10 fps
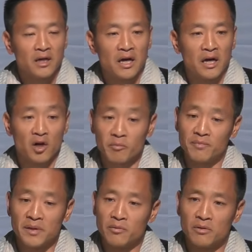a uh, group of
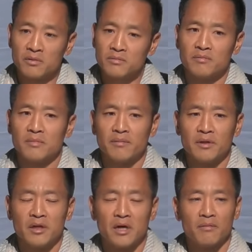people, maybe
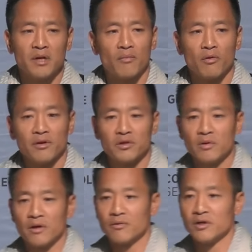not, not more than 20
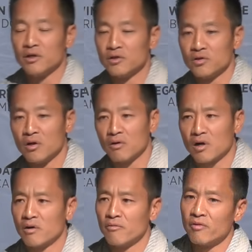or 30 years ago,
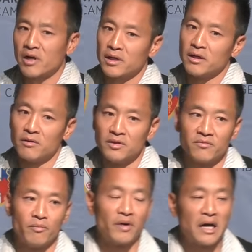Carl Ruck and others
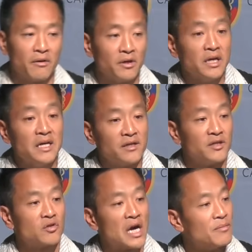from Brown, to
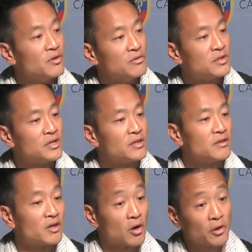describe the use,
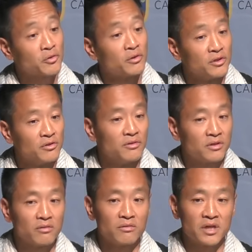the cultural use
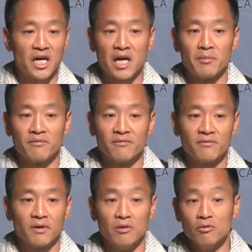through time of
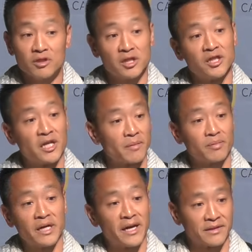hallucinogenic
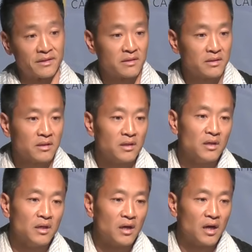plants,
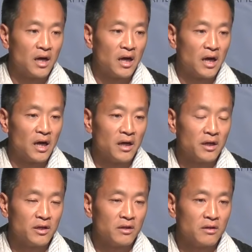uh,
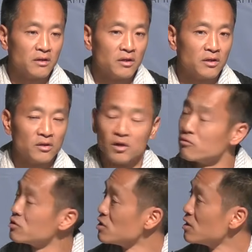you know,
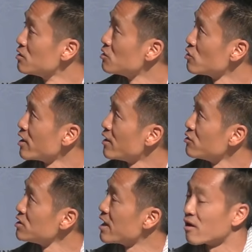to, to try to
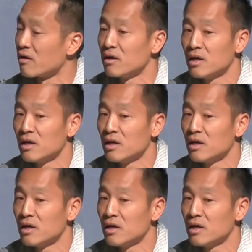understand our